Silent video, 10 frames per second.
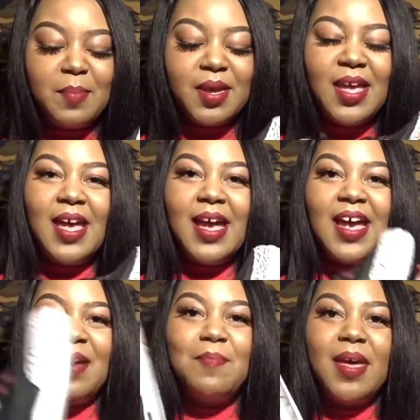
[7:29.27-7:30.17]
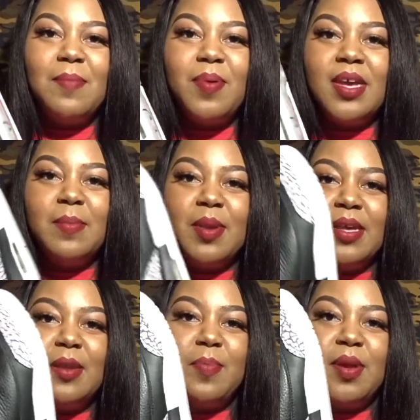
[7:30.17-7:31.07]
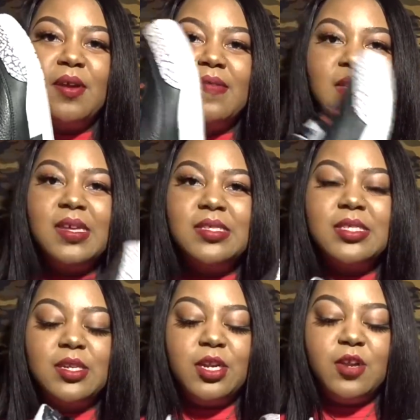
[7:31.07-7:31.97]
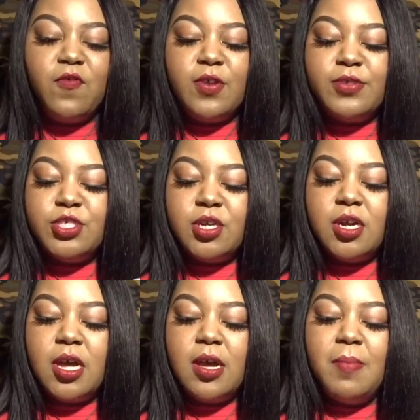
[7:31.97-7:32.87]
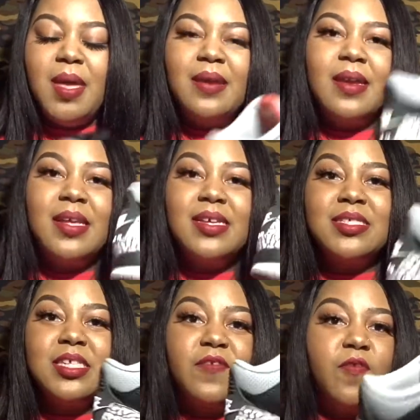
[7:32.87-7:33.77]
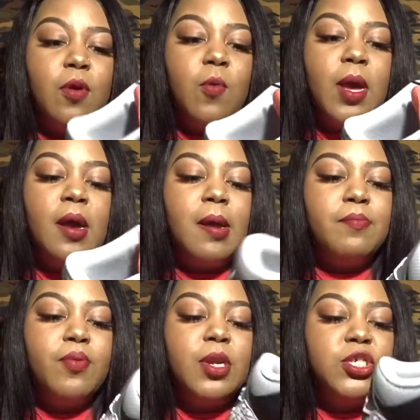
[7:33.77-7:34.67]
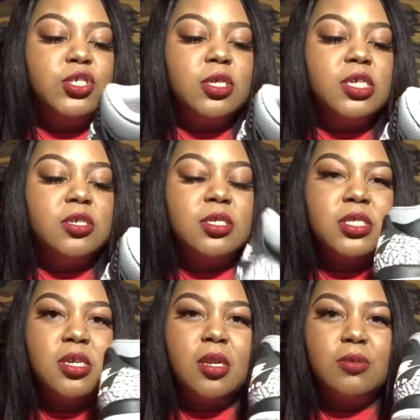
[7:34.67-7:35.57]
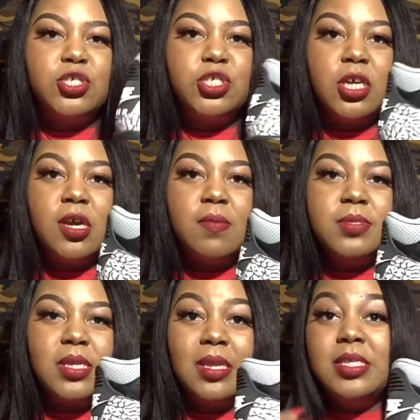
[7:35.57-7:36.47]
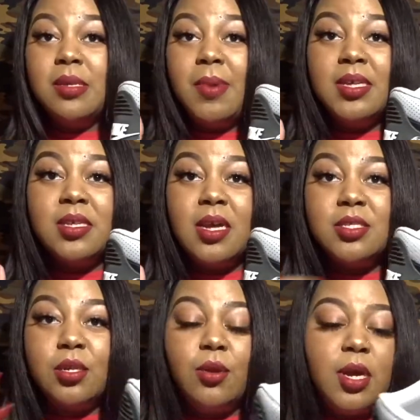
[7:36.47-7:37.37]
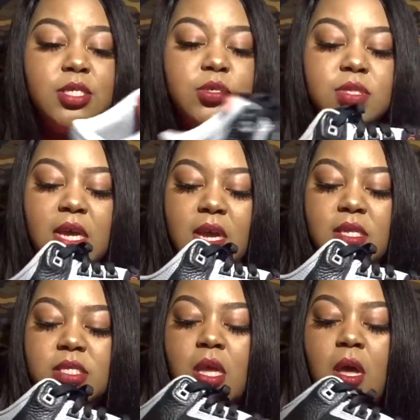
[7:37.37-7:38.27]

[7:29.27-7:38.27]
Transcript: But I may pick up another pair of these in the near future. It did sit for a while. I'm pretty sure these are still on shelves, at least in my size, in a grade school size.